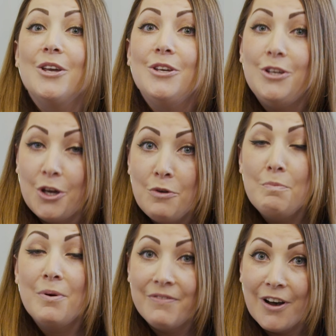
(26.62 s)

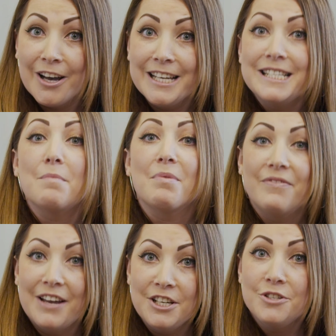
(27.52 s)
You provide a
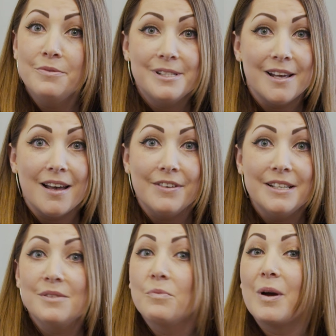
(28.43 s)
professional
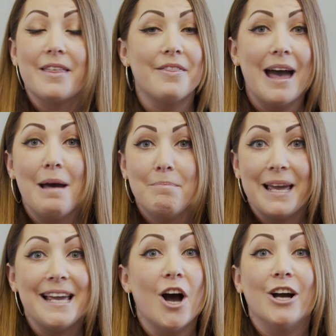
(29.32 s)
service, whether that
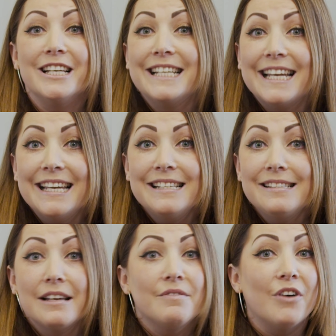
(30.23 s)
be ideas,
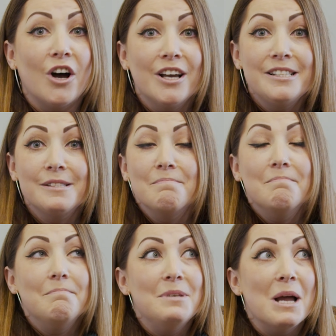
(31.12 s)
advice,
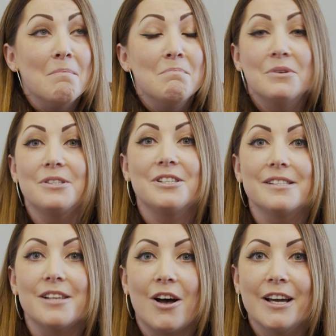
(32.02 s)
numbers,
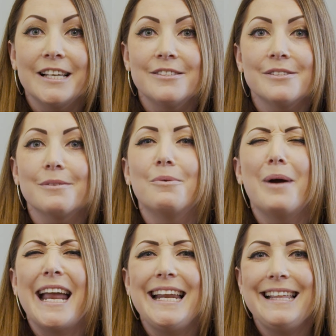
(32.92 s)
designs, or
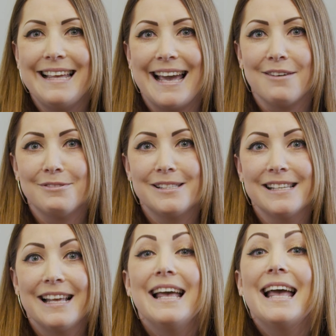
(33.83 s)
anything else.
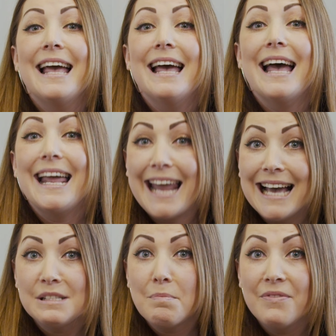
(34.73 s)
And
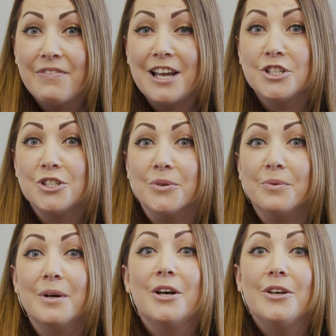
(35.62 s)
as a
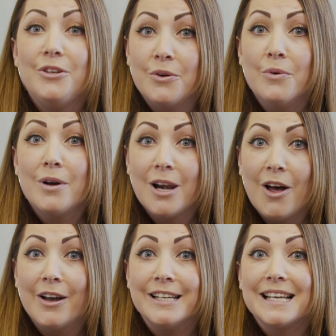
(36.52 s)
professional, your
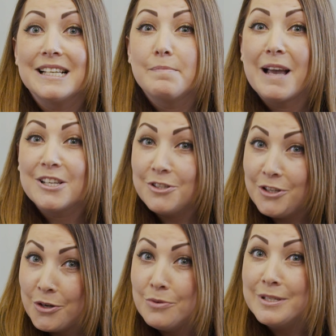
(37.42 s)
client expects
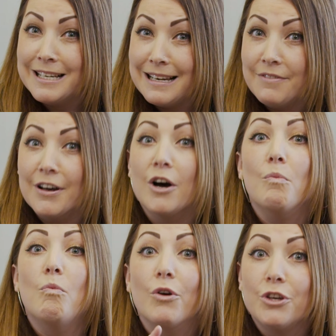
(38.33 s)
you to deliver
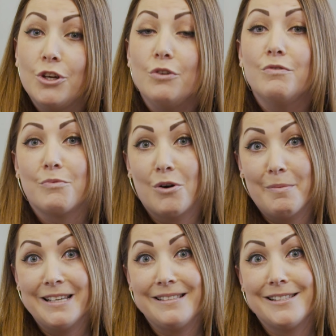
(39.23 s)
on what you've
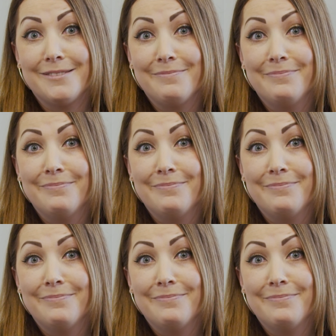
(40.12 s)
promised.